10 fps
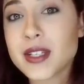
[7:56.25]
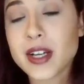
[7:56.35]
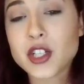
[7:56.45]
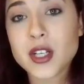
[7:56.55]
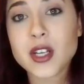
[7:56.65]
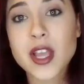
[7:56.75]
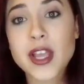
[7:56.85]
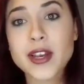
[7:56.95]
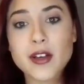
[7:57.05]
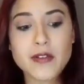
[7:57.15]
section
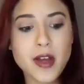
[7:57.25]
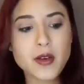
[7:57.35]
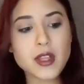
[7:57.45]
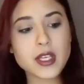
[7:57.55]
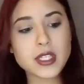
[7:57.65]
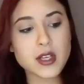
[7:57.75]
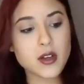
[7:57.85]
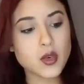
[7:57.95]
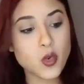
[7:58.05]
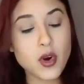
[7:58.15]
and found this
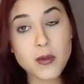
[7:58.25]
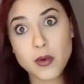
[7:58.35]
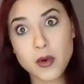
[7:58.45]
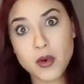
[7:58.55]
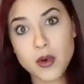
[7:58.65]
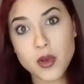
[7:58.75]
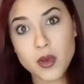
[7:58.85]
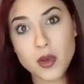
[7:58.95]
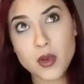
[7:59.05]
adorable,